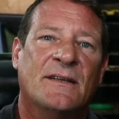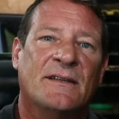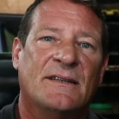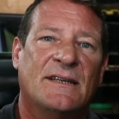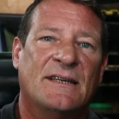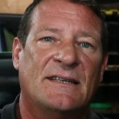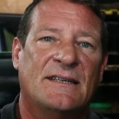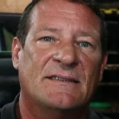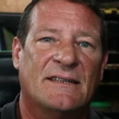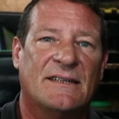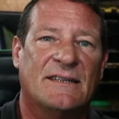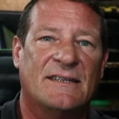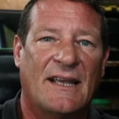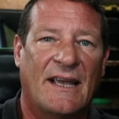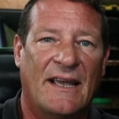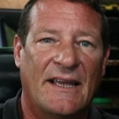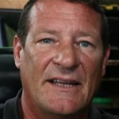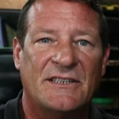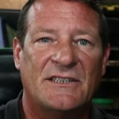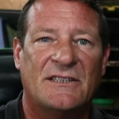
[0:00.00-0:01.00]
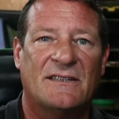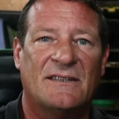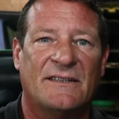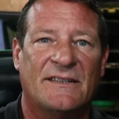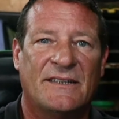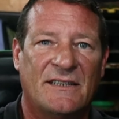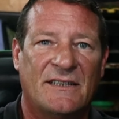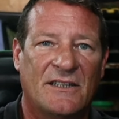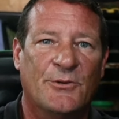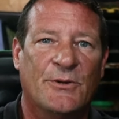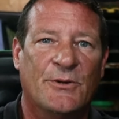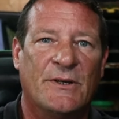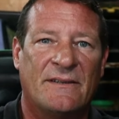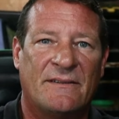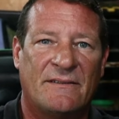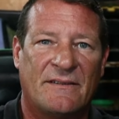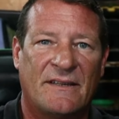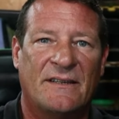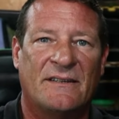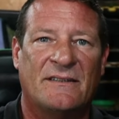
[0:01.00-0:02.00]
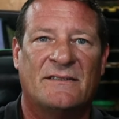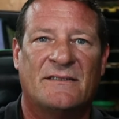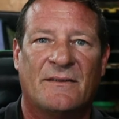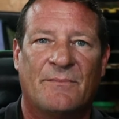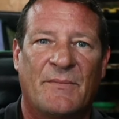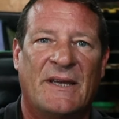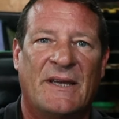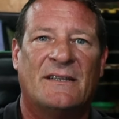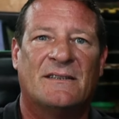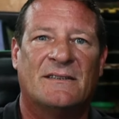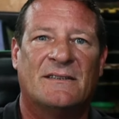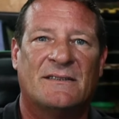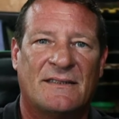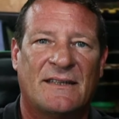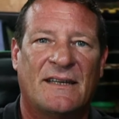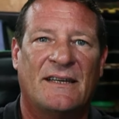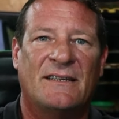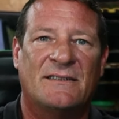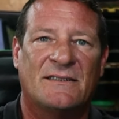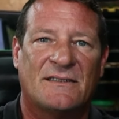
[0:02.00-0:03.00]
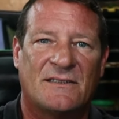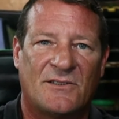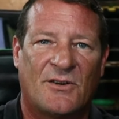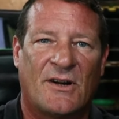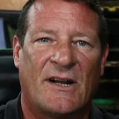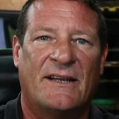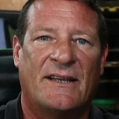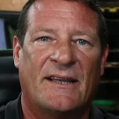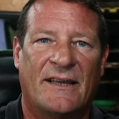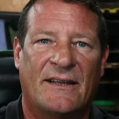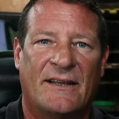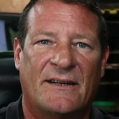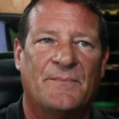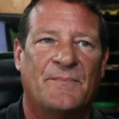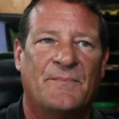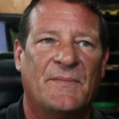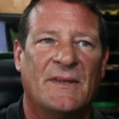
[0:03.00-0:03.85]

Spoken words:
that he's intentionally doing things to make the snake strike at him.